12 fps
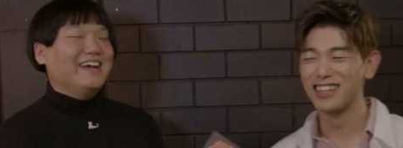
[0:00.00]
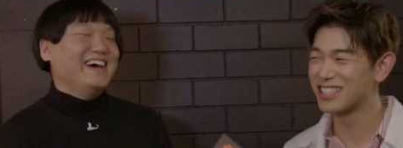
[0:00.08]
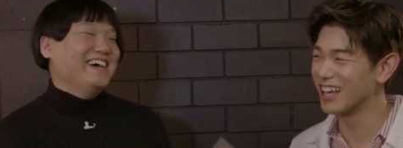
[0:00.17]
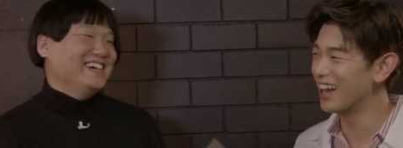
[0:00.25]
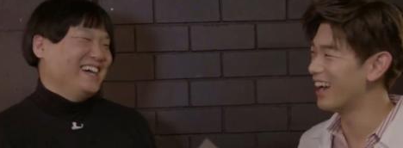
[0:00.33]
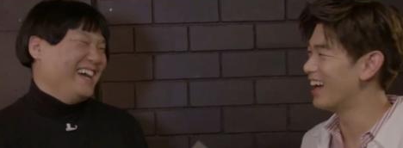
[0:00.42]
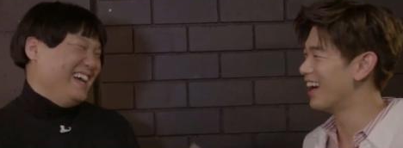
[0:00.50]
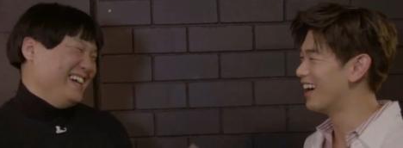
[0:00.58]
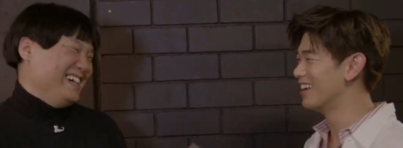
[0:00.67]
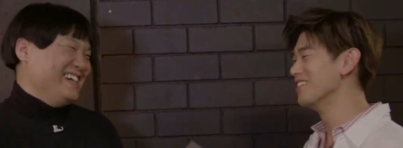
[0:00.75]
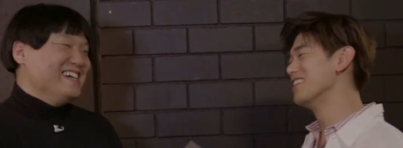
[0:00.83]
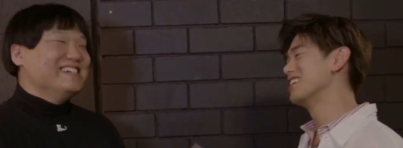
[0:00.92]

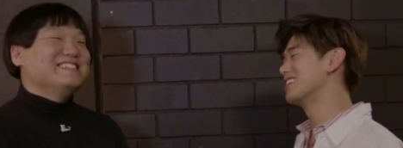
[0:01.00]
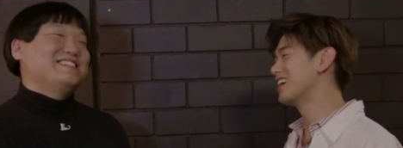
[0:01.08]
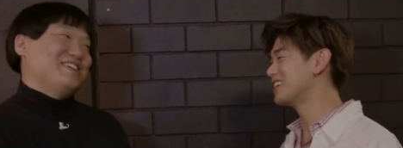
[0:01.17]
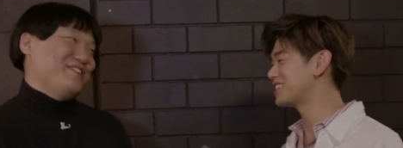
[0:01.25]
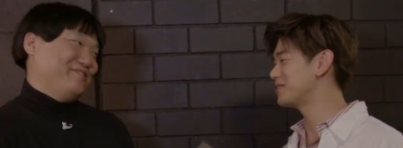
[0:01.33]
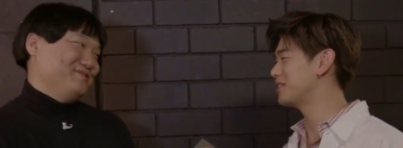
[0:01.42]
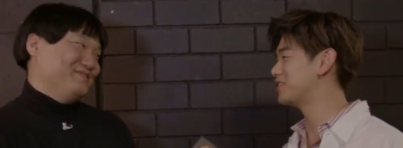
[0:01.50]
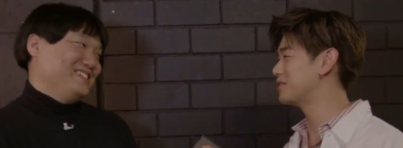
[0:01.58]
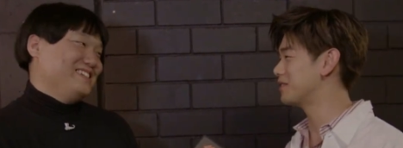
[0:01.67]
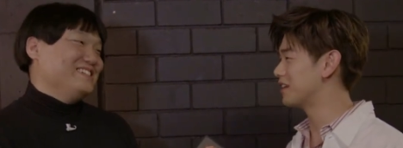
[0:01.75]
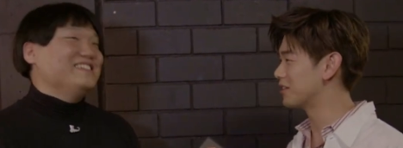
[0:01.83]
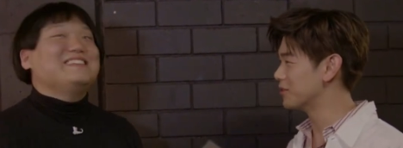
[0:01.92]
Speaker 1: yeah. Nice to meet you,
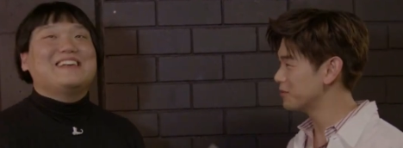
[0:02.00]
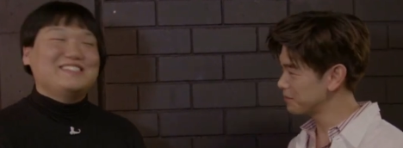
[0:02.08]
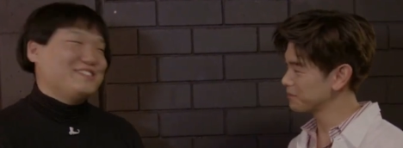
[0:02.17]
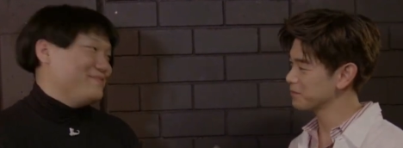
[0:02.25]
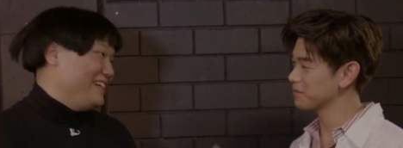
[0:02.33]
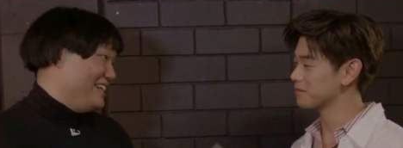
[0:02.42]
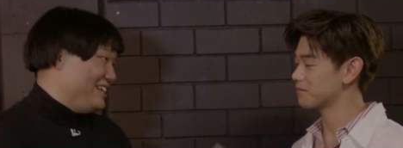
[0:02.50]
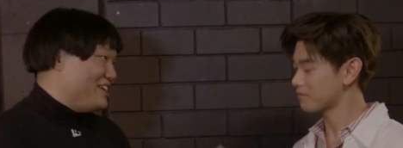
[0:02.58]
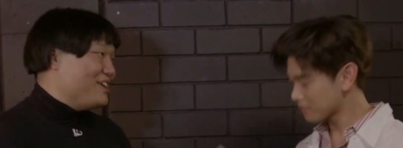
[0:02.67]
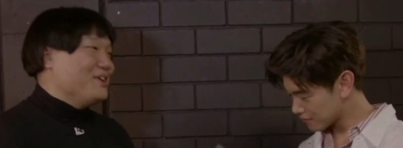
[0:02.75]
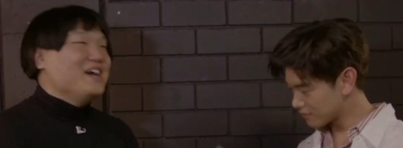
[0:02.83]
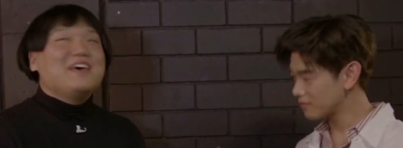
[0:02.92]
Michael. Nice to meet you.
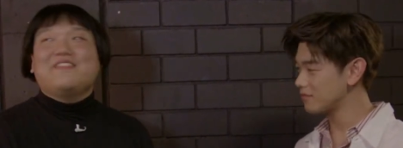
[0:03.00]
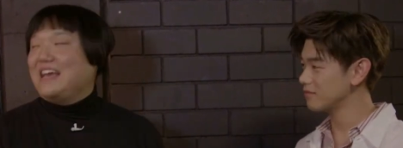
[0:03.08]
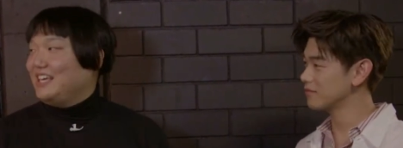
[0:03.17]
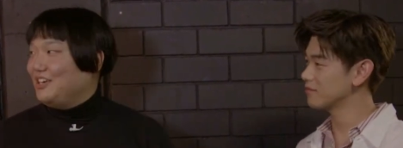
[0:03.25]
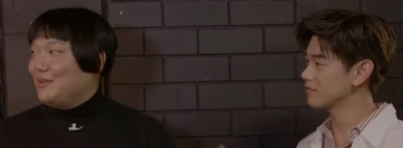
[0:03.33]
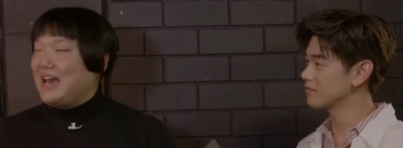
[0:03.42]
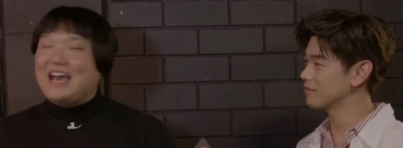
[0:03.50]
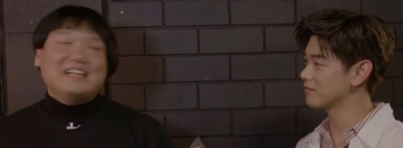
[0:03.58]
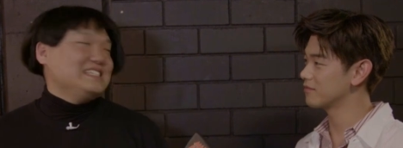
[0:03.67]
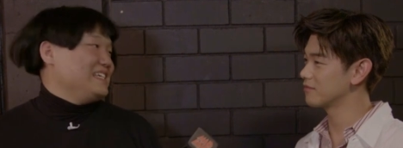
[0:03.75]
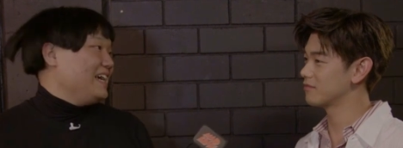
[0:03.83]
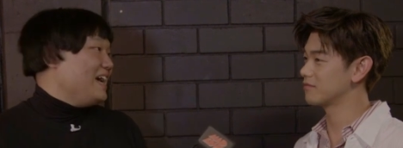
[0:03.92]
Thank you,
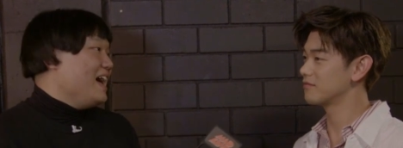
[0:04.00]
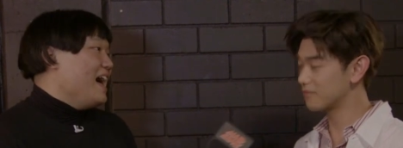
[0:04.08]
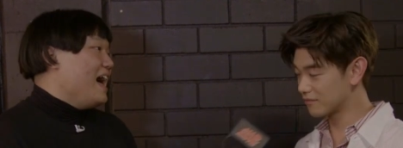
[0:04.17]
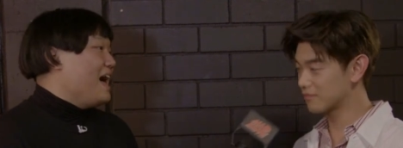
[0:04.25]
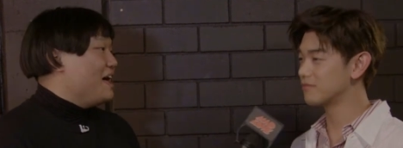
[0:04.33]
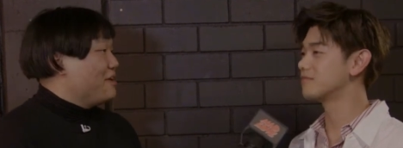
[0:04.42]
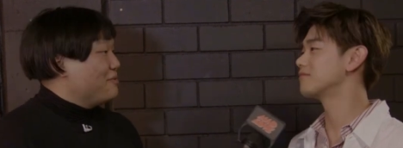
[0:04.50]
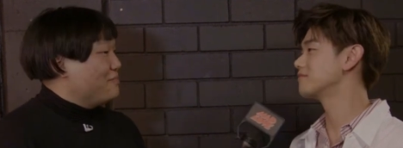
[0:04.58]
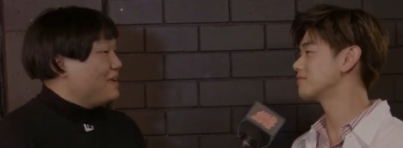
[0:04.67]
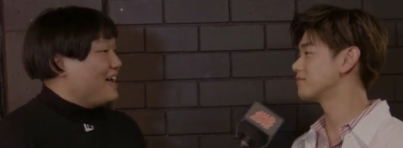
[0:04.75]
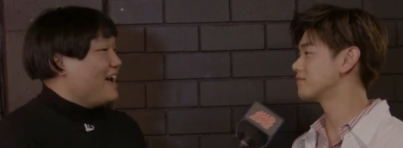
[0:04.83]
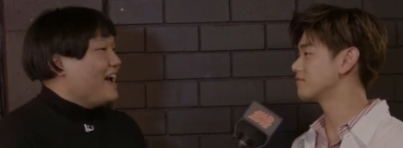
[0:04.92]
Andy. And
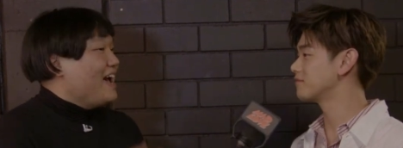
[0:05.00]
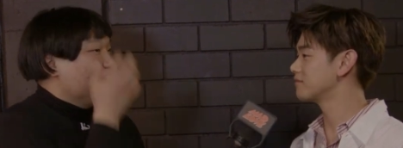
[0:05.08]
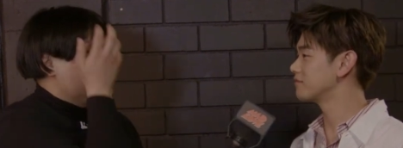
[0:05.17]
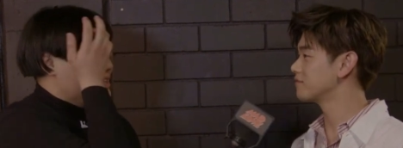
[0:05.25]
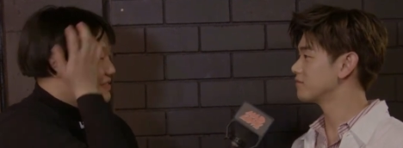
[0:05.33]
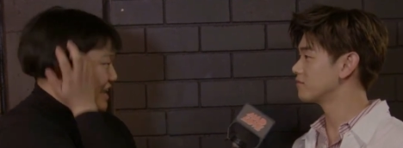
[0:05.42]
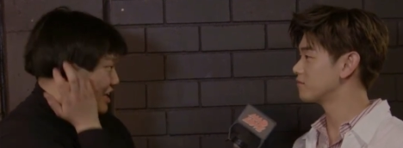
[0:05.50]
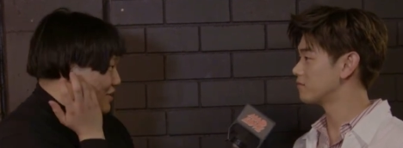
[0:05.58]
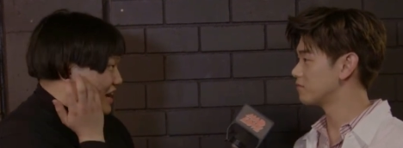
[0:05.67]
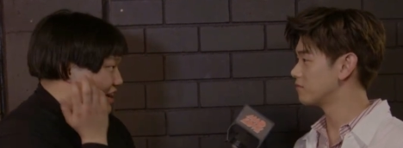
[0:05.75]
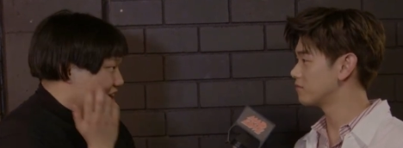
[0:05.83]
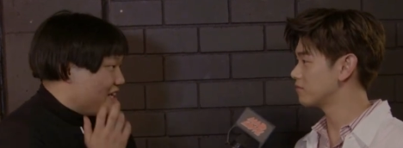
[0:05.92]
thank you,
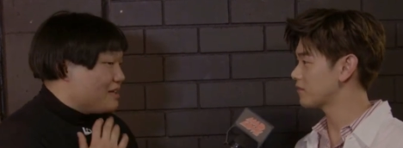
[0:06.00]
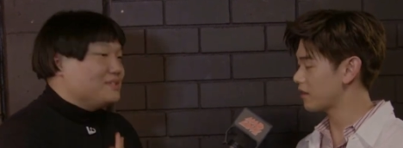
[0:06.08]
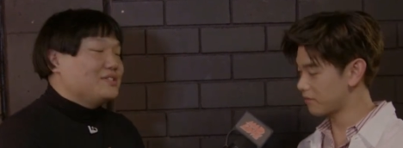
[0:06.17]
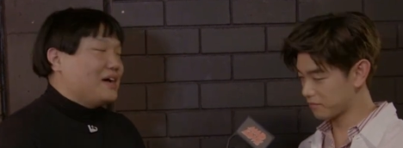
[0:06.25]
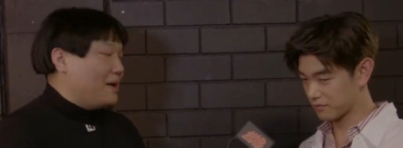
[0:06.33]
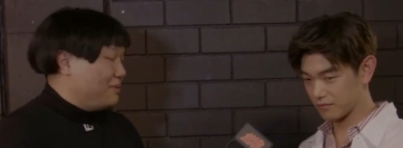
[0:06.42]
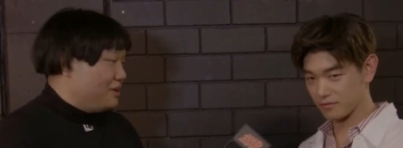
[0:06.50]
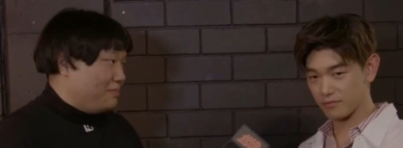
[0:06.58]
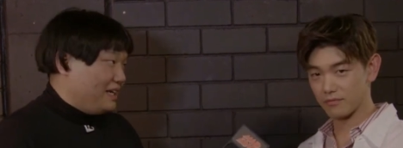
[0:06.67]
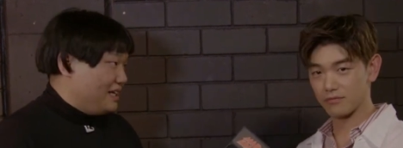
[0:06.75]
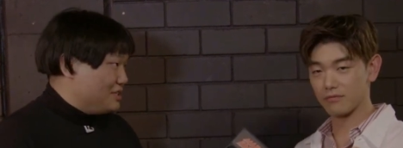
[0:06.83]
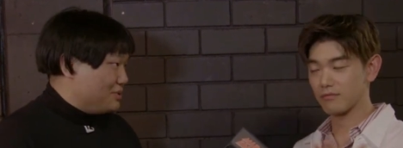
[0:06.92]
Eric. I'm so happy to be
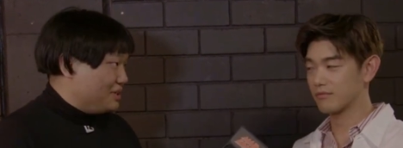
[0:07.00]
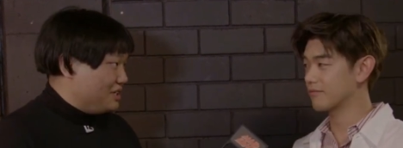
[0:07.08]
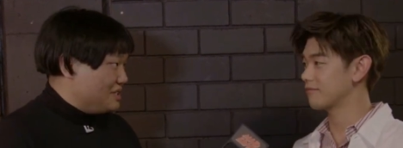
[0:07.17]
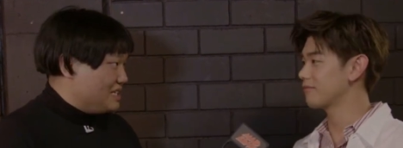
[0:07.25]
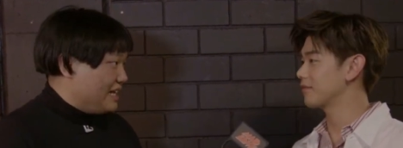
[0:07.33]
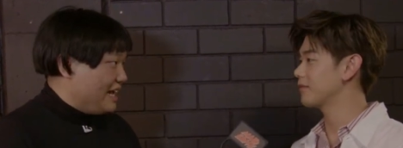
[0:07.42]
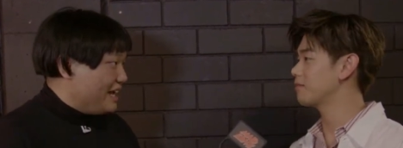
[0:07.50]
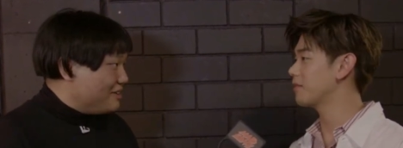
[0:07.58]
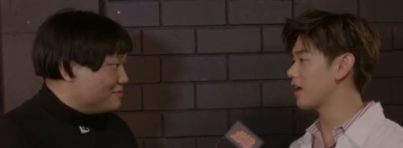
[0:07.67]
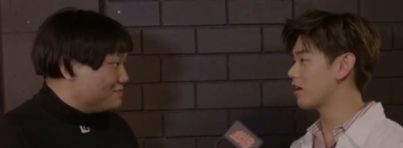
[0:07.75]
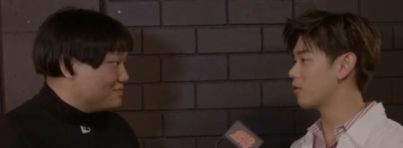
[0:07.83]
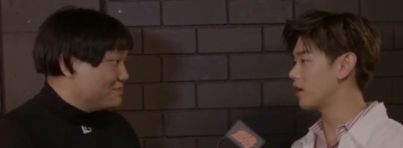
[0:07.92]
here talking to you today.
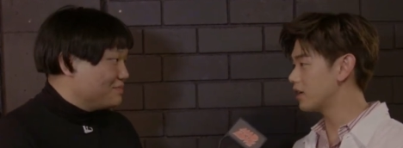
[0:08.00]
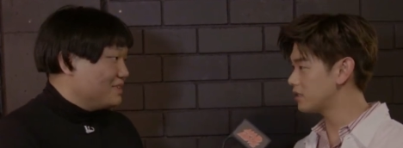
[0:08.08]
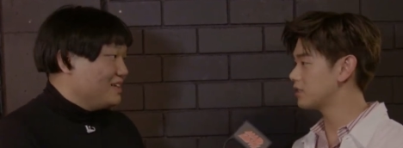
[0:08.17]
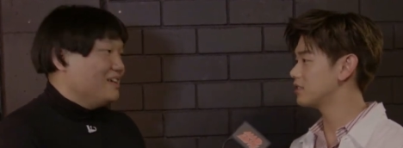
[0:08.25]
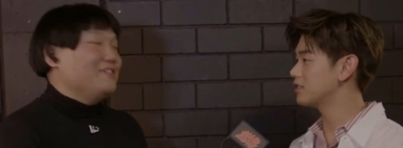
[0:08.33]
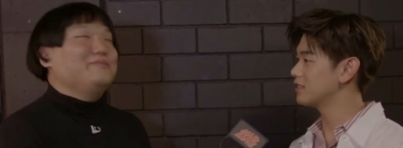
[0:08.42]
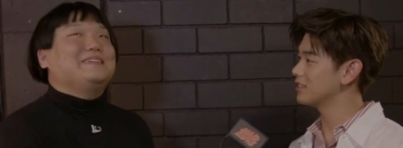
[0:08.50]
Likewise. Oh